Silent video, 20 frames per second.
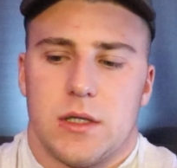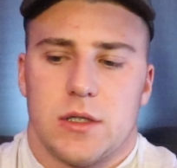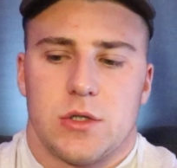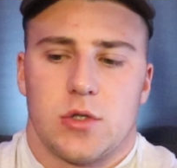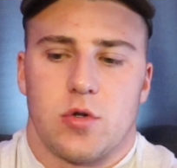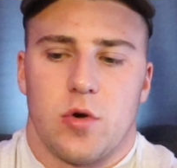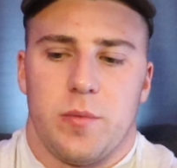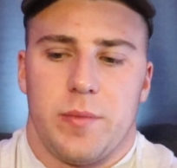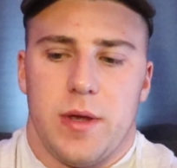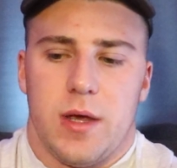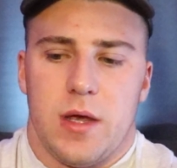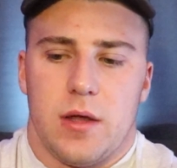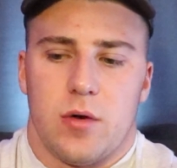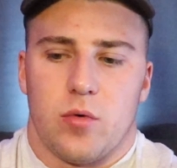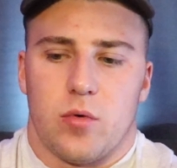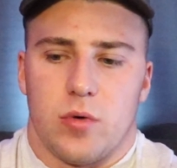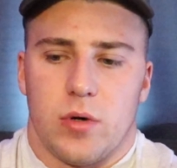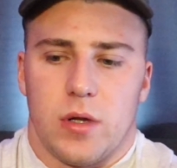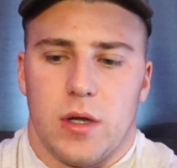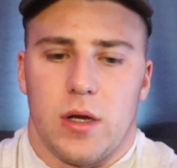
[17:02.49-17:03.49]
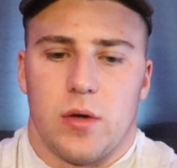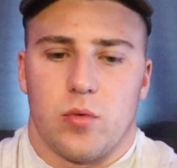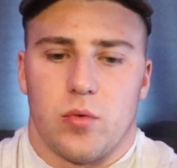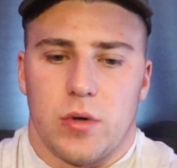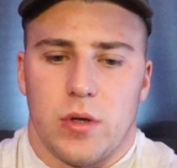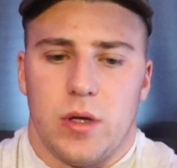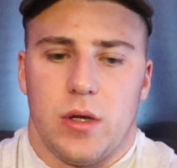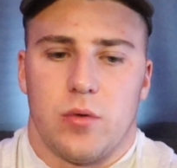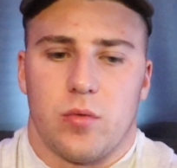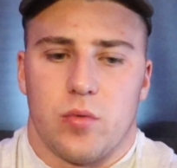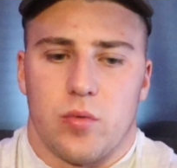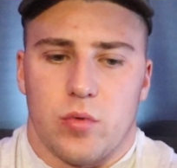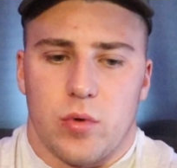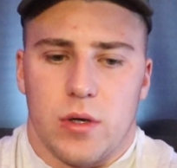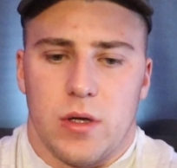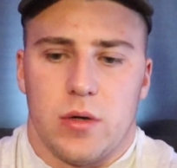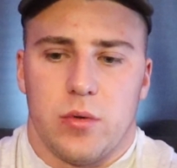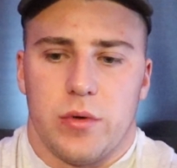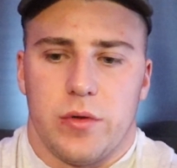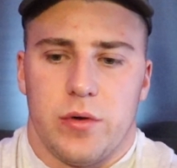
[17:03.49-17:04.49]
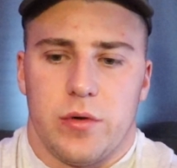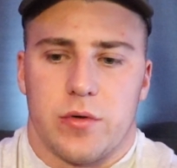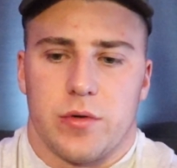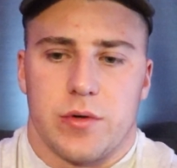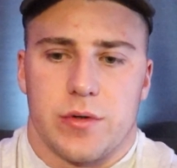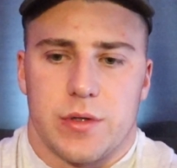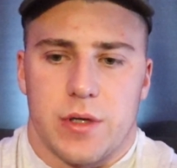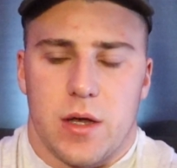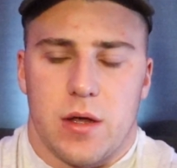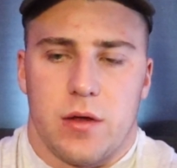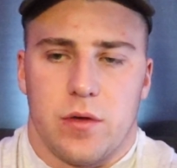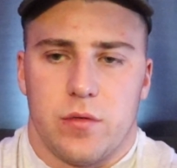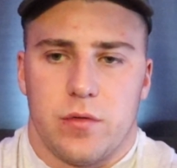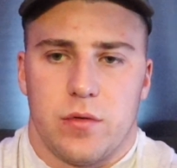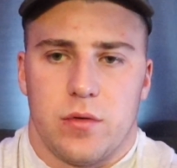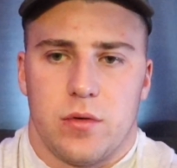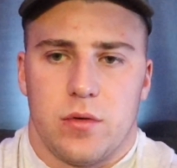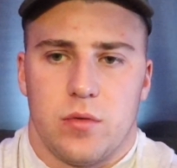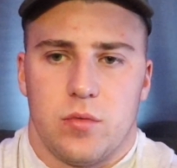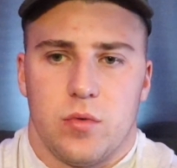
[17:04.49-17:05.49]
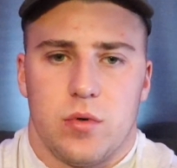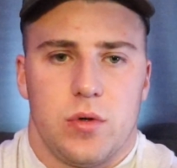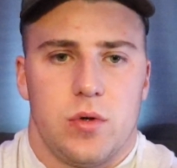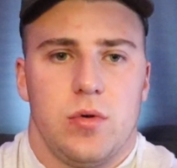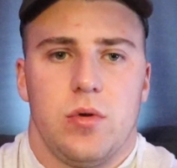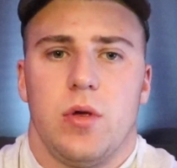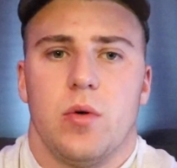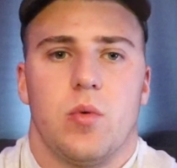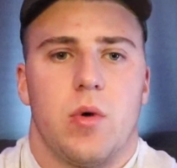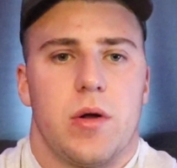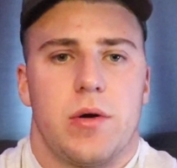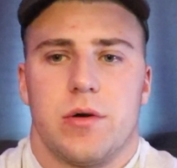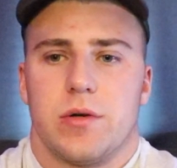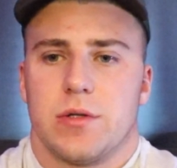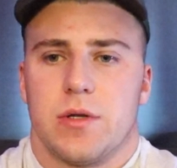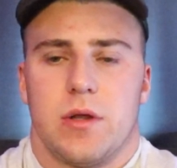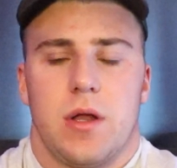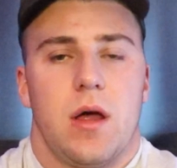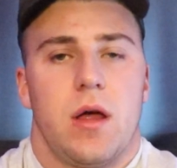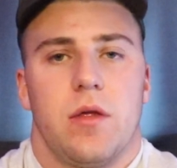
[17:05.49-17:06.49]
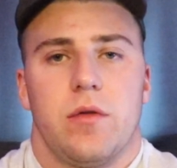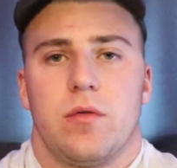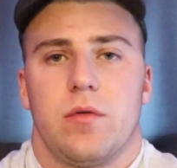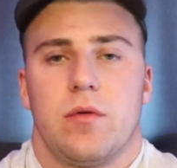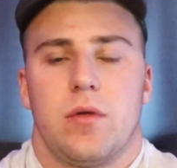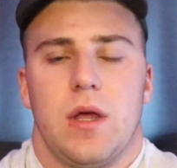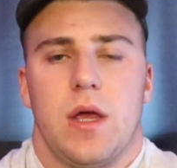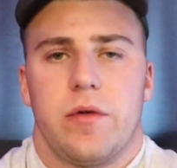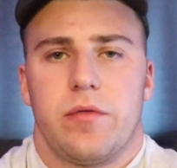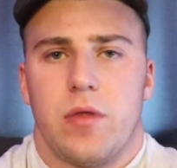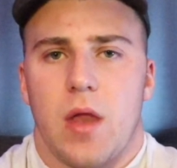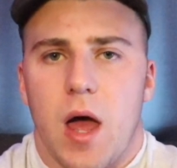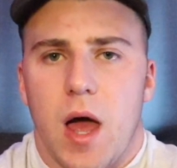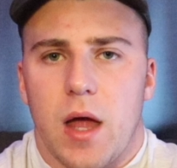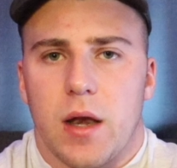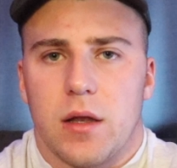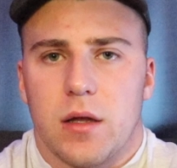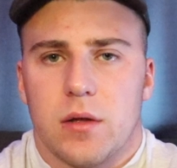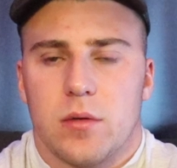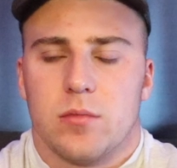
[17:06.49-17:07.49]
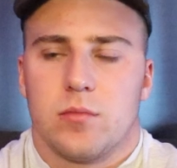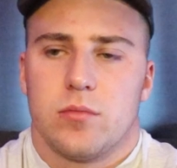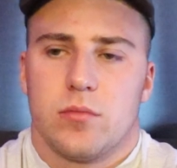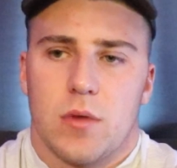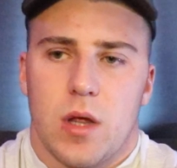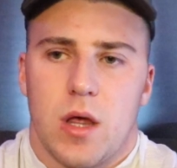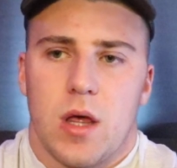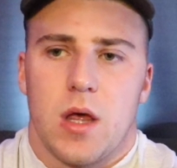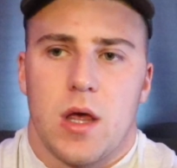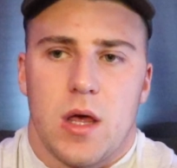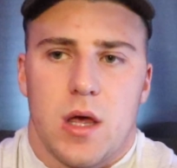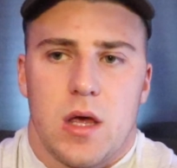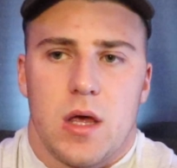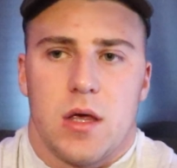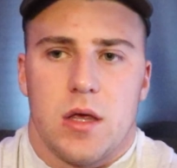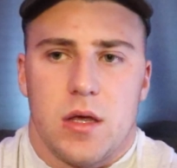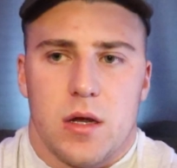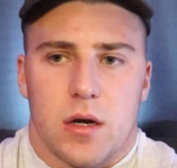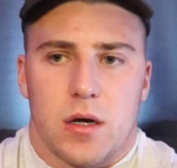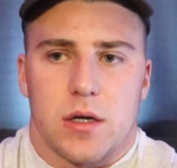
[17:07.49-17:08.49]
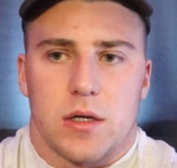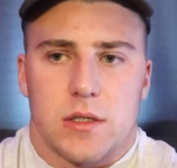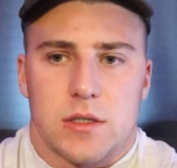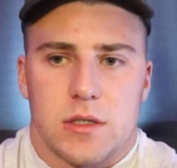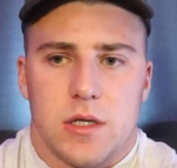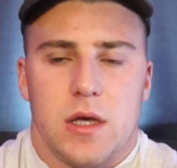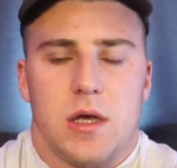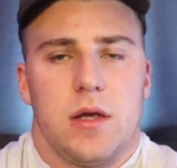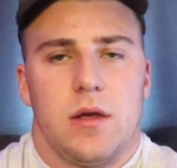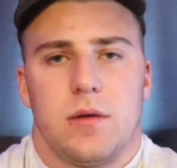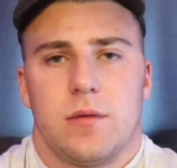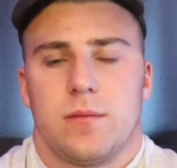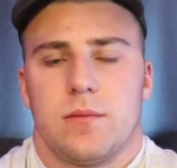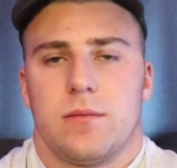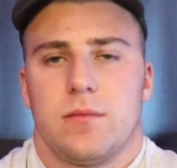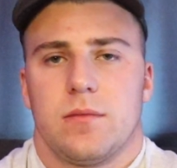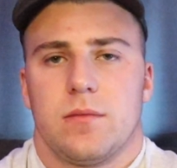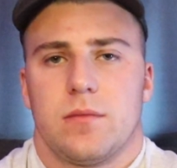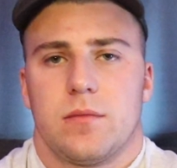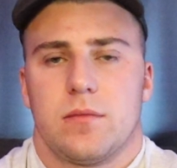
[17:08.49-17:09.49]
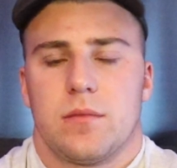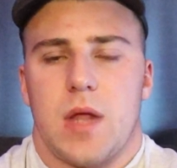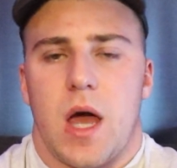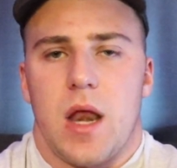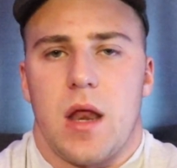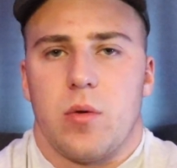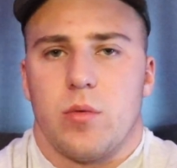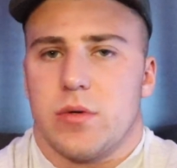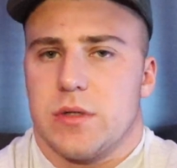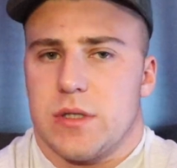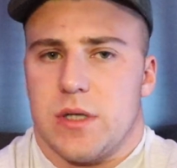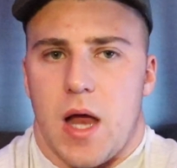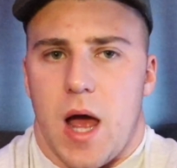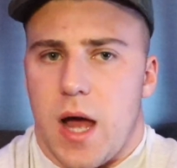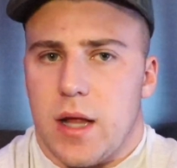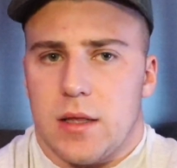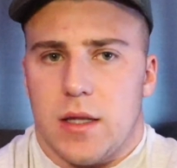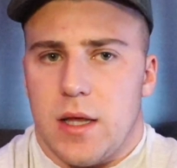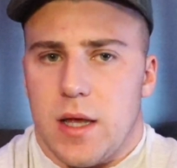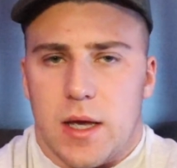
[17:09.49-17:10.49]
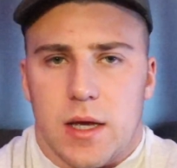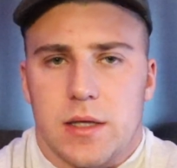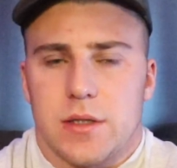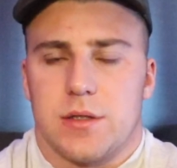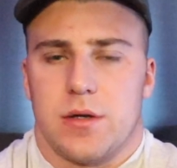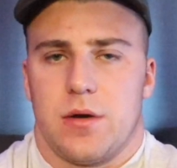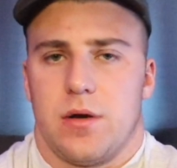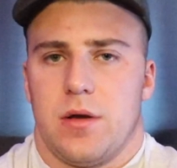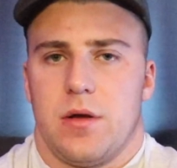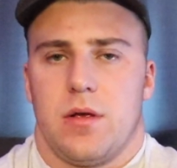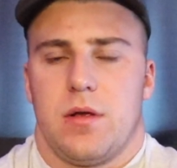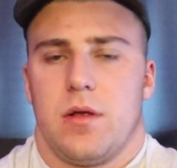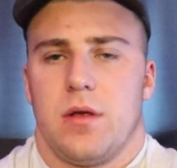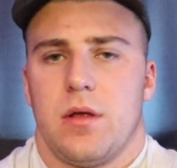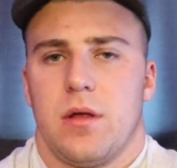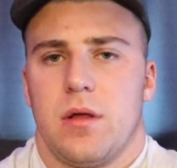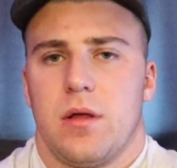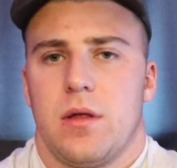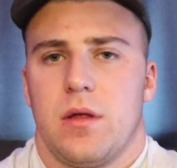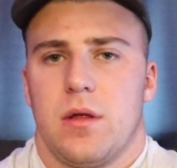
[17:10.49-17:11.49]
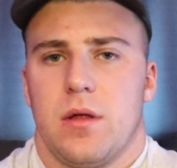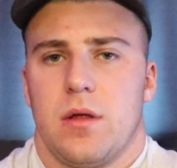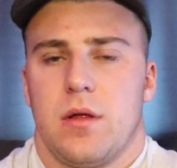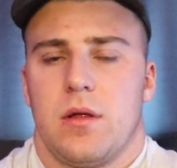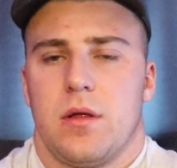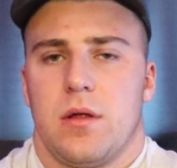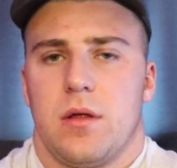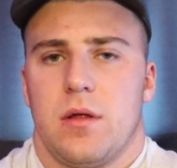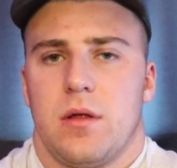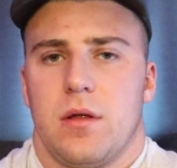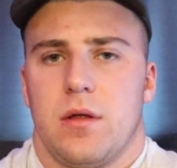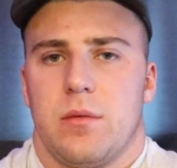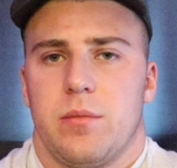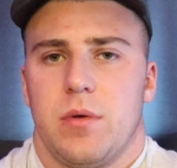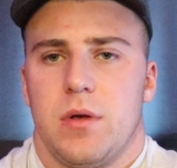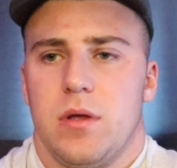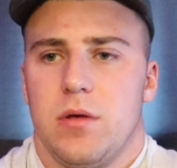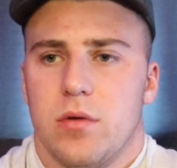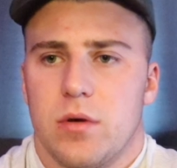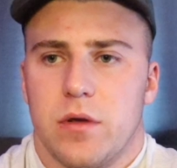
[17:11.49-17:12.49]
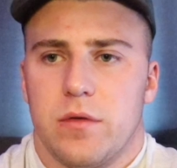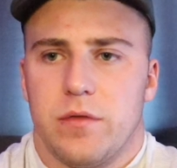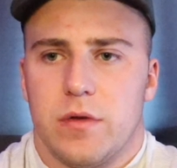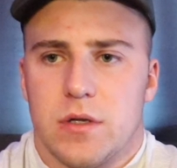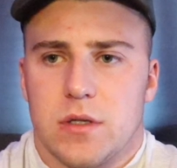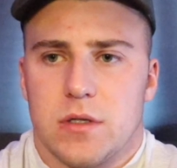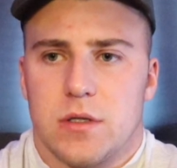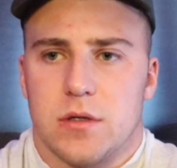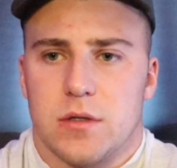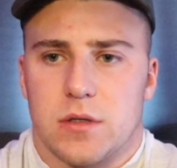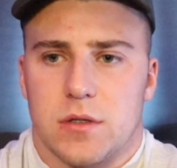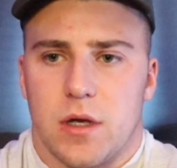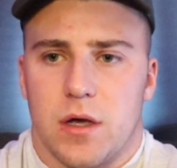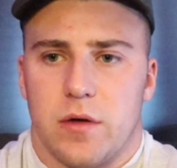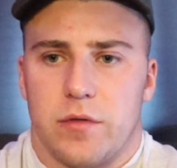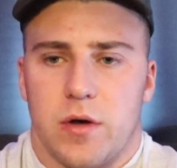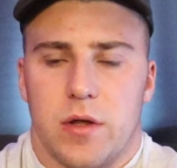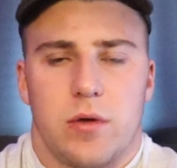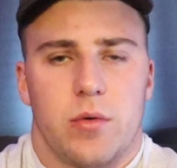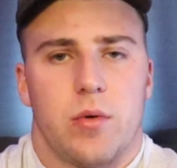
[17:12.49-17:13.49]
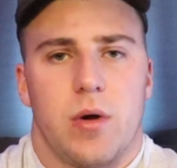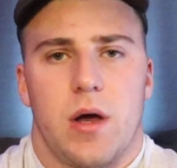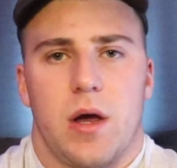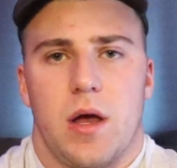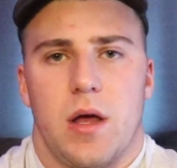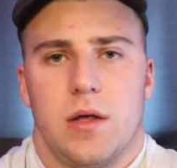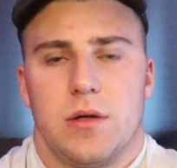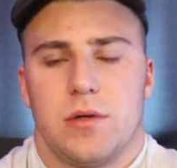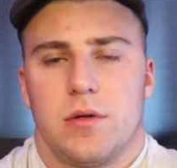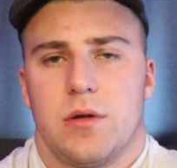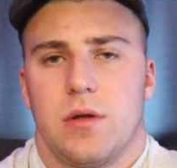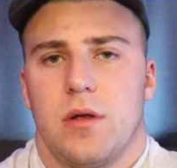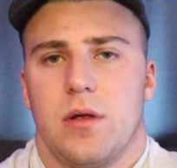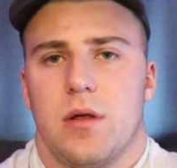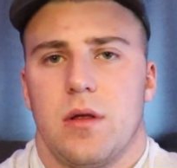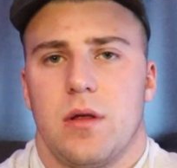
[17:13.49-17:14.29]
So being really, really real with yourself will do you wonders in life. If not, you're going to see that it was not the answer. But you convinced yourself otherwise.